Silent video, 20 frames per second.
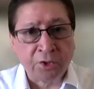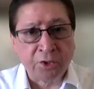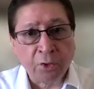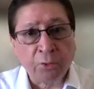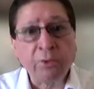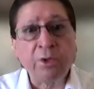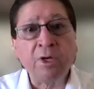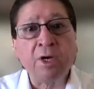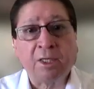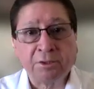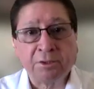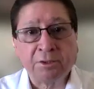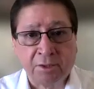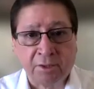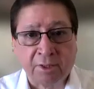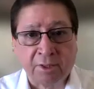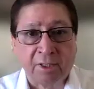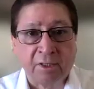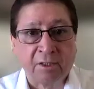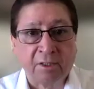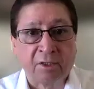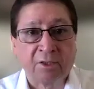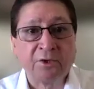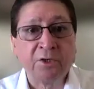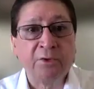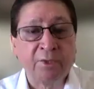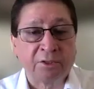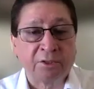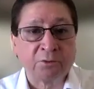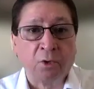in a
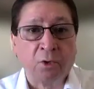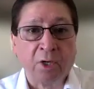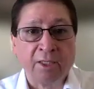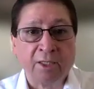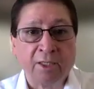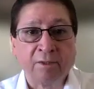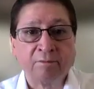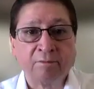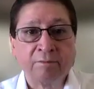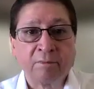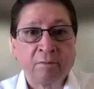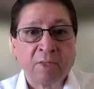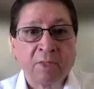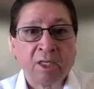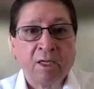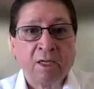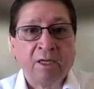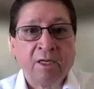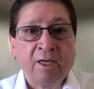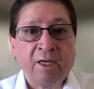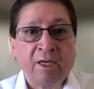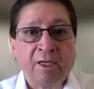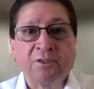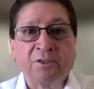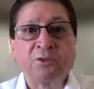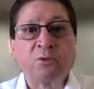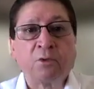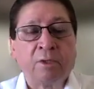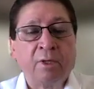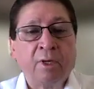curious way.
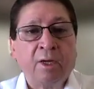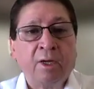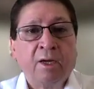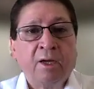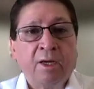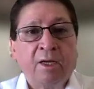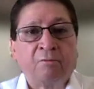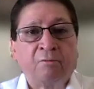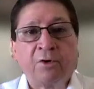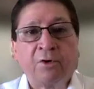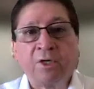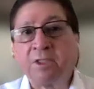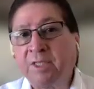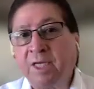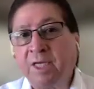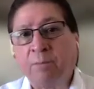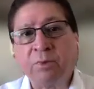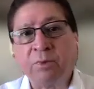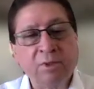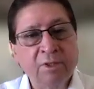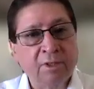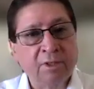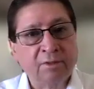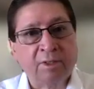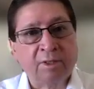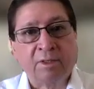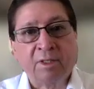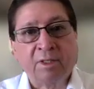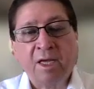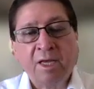It's, for
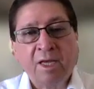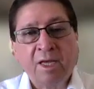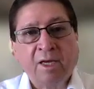example,